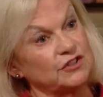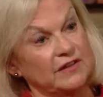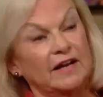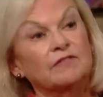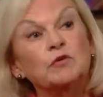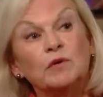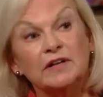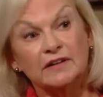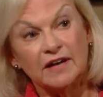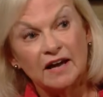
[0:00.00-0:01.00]
that everyone in
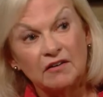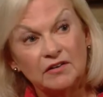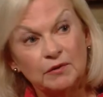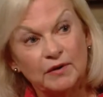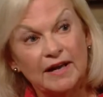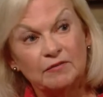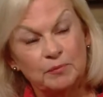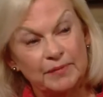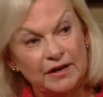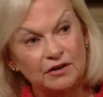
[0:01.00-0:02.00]
the county would have a
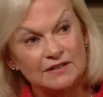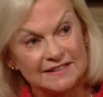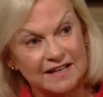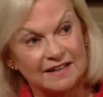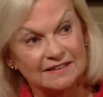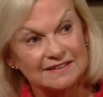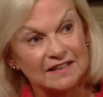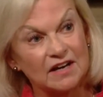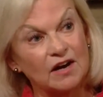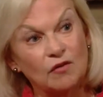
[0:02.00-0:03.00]
better sense
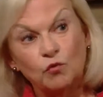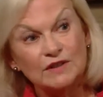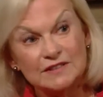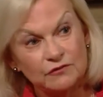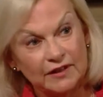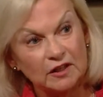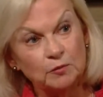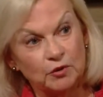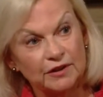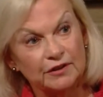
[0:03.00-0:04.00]
of what's
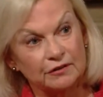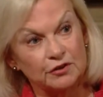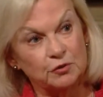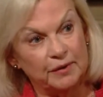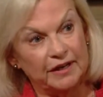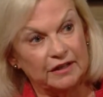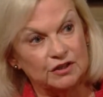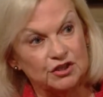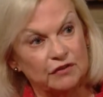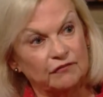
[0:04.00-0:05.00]
available here in
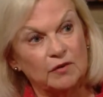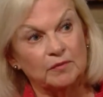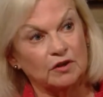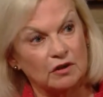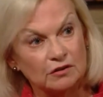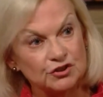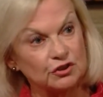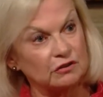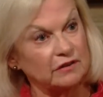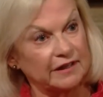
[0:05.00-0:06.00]
DuPage from a
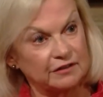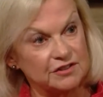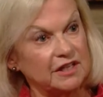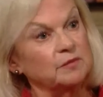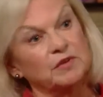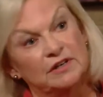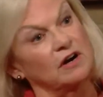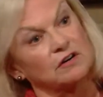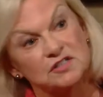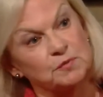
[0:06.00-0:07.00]
cultural, entertainment, and
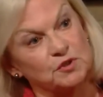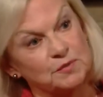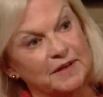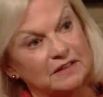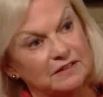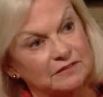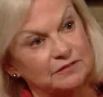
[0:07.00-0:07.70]
arts perspective.